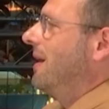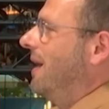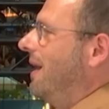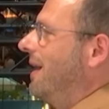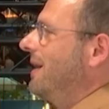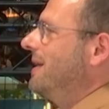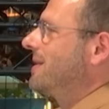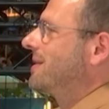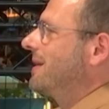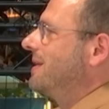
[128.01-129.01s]

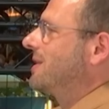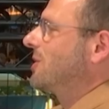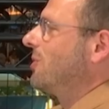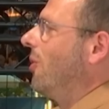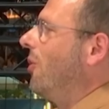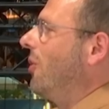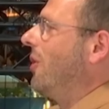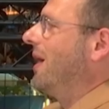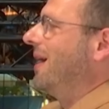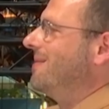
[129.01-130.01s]
is so